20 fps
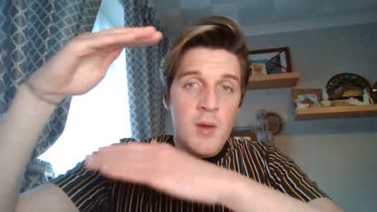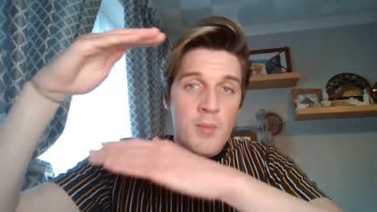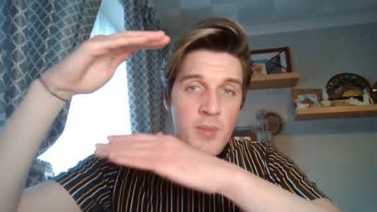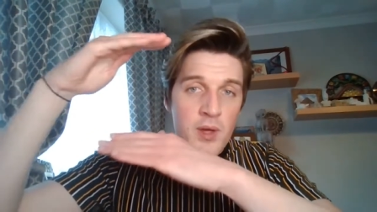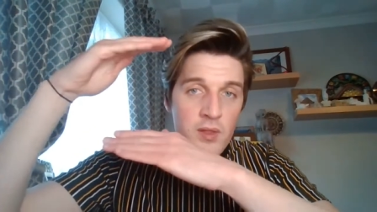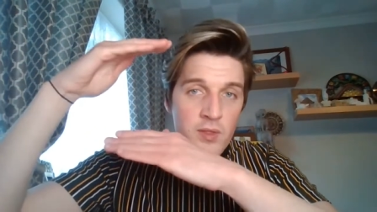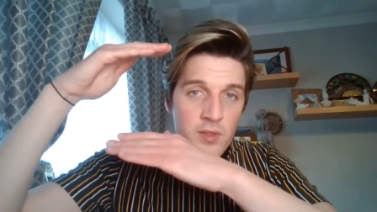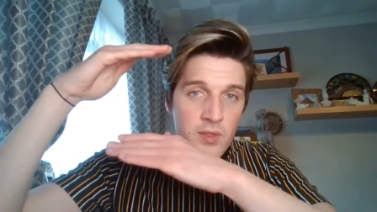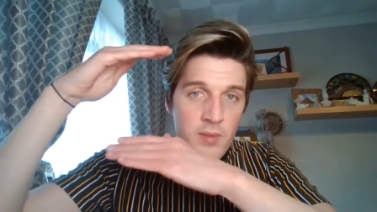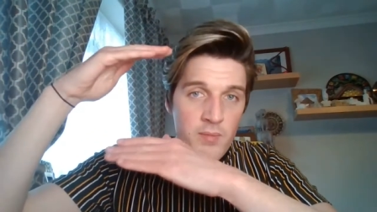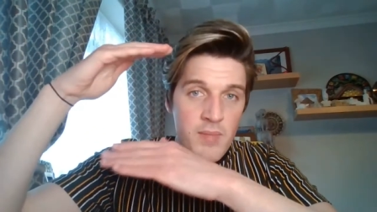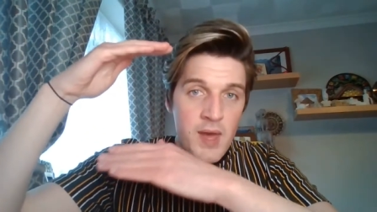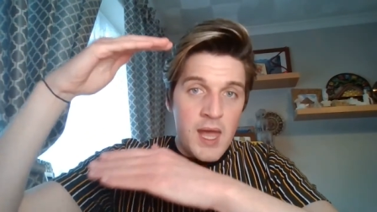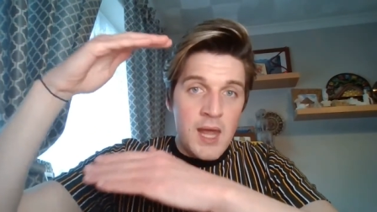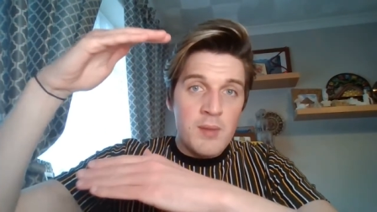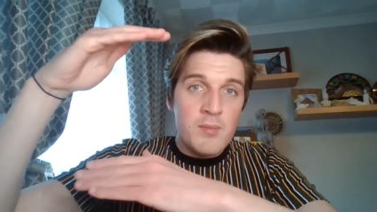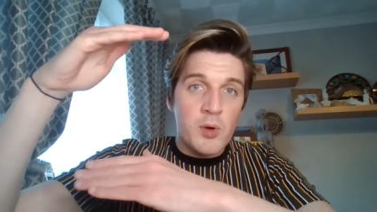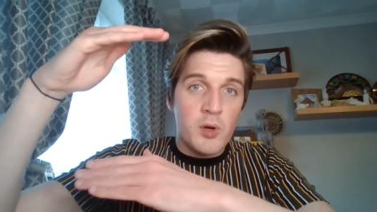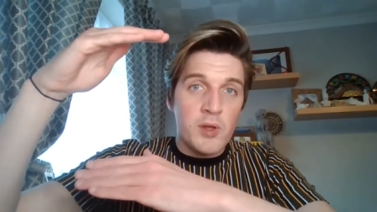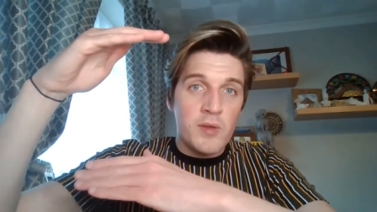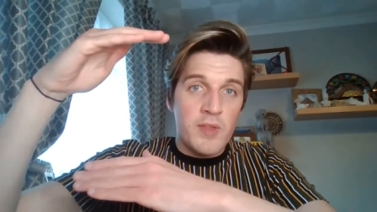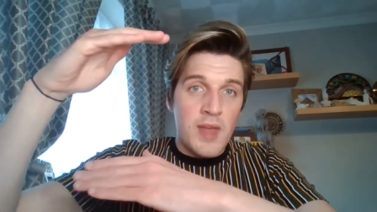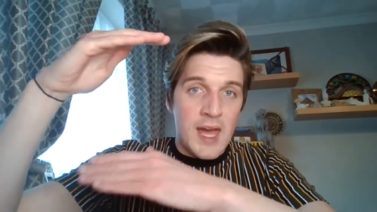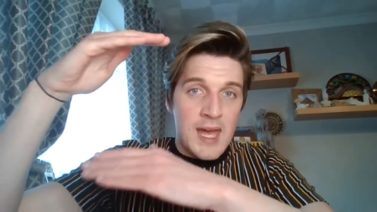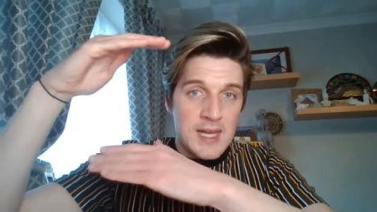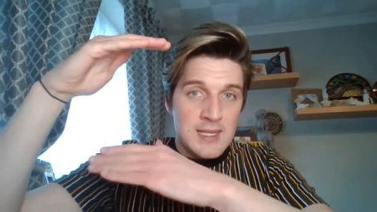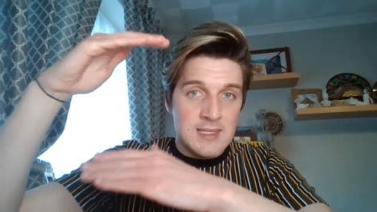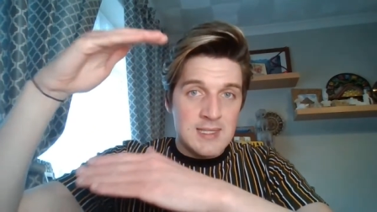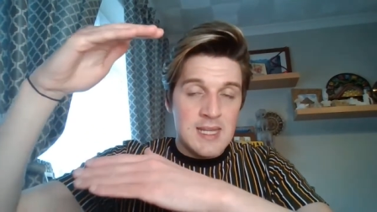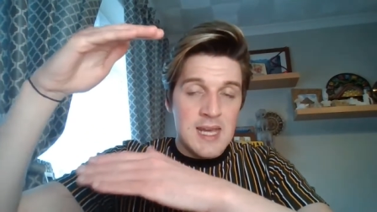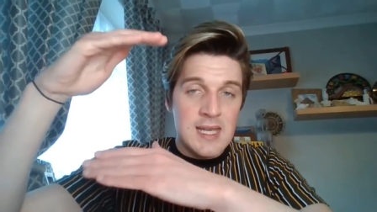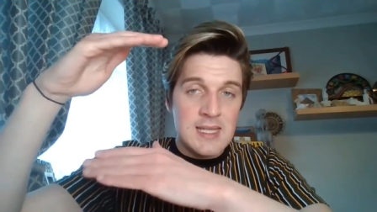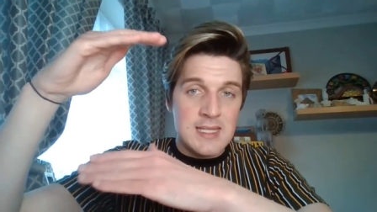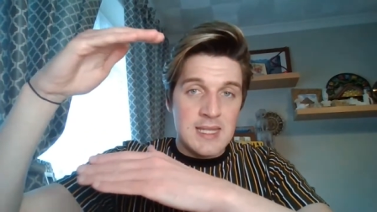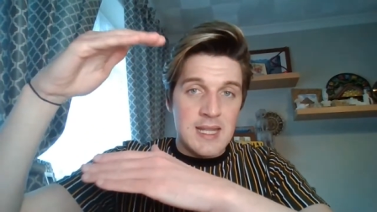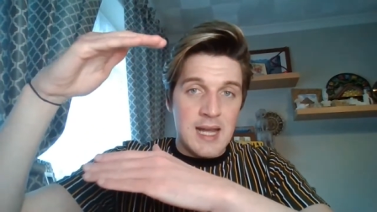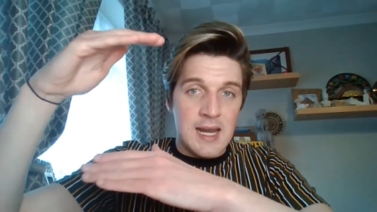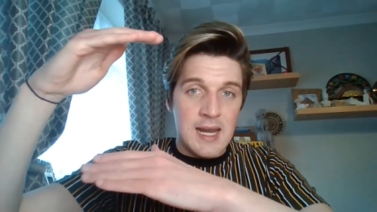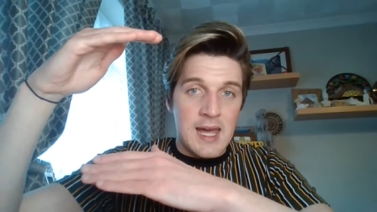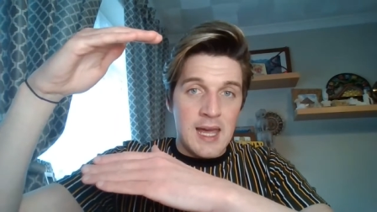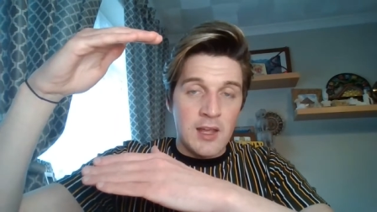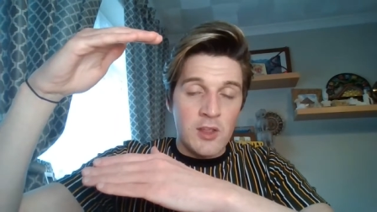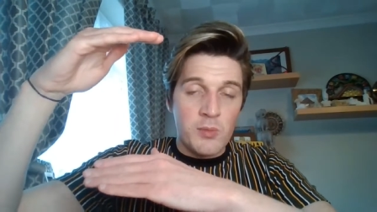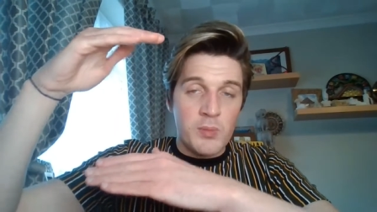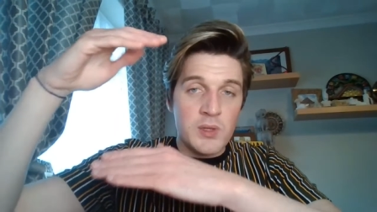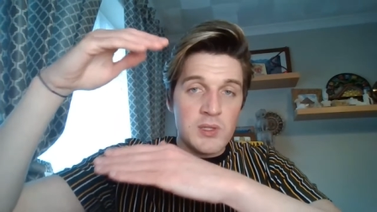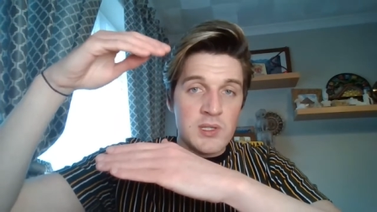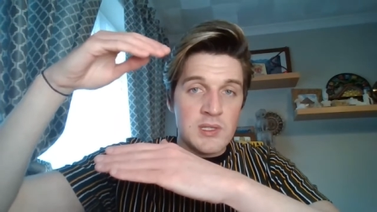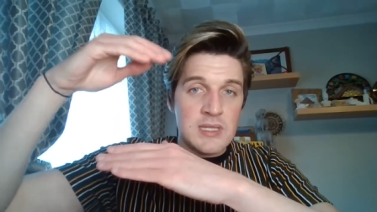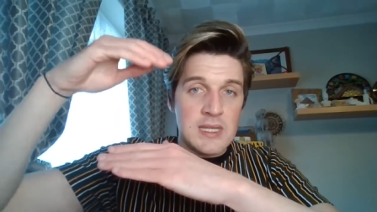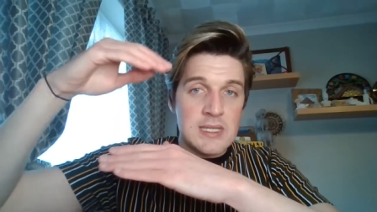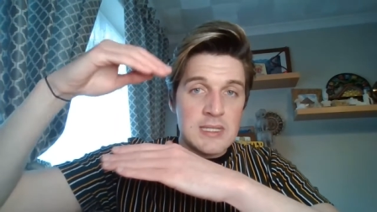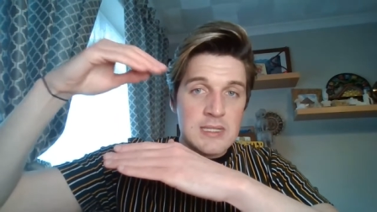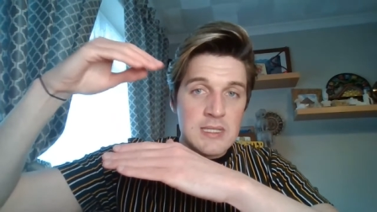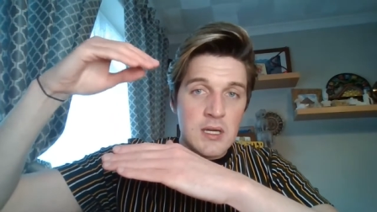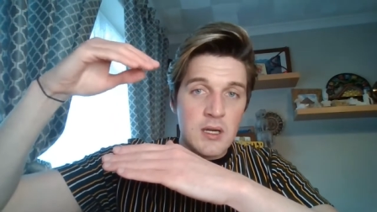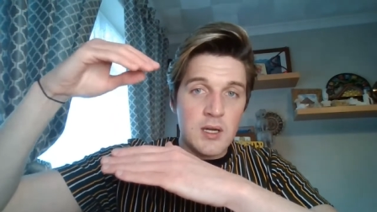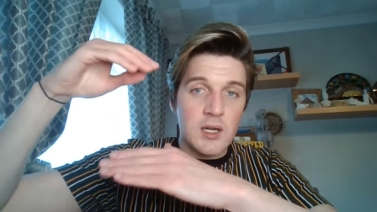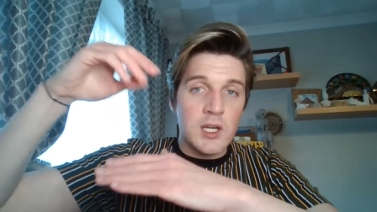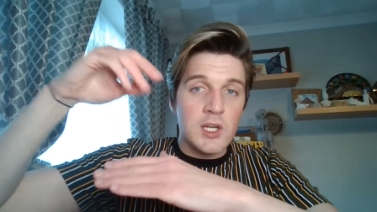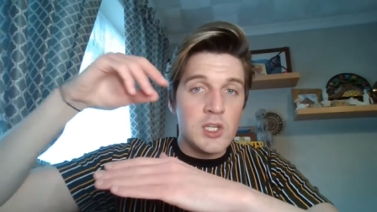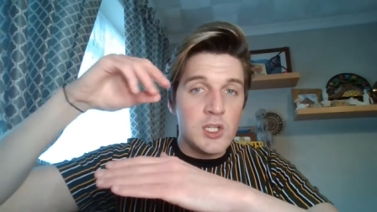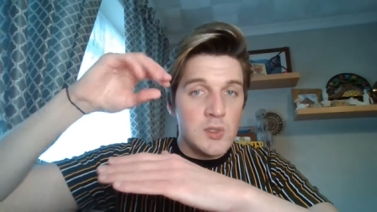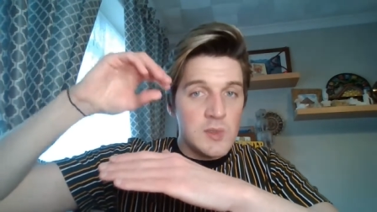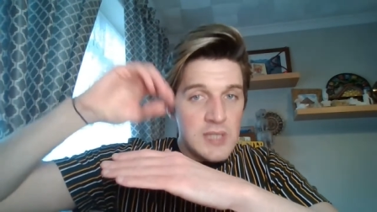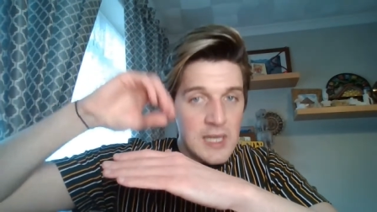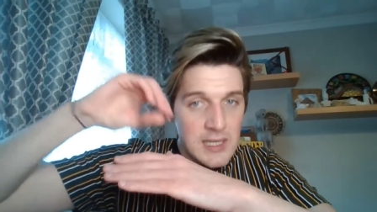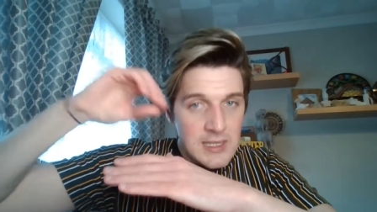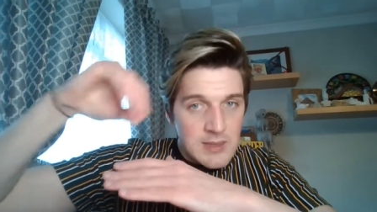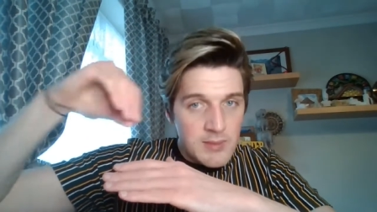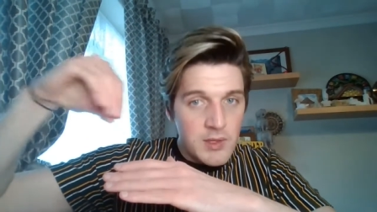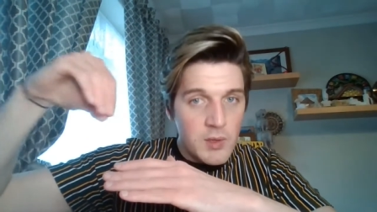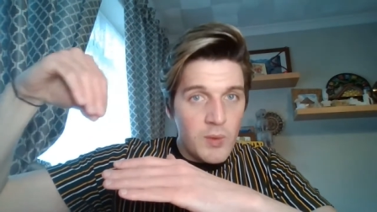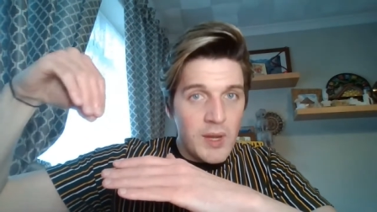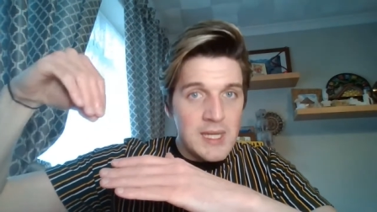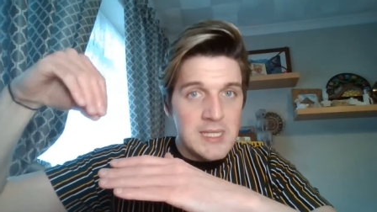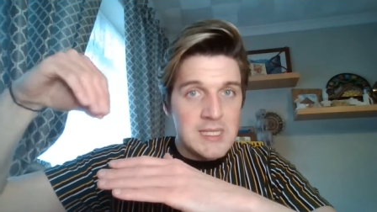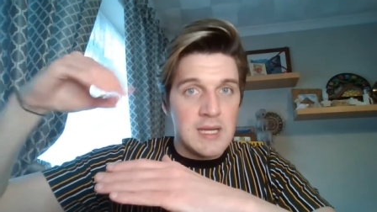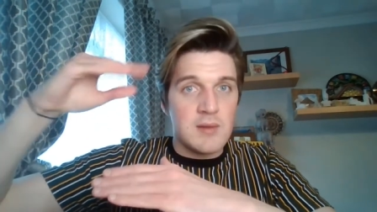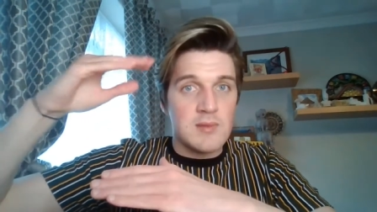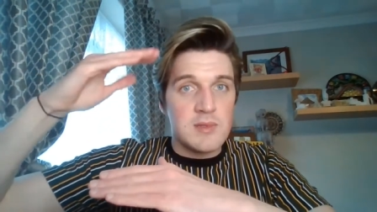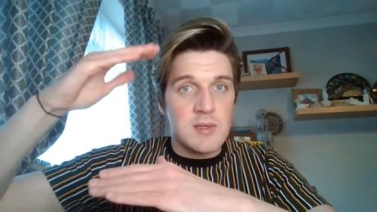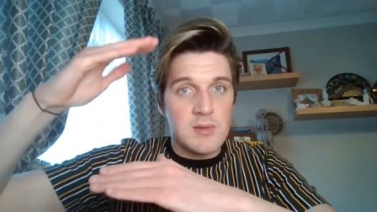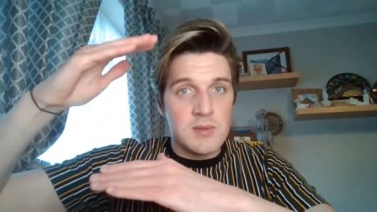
But the main body of the hair stays at that length, but just inside you take some of the weight out.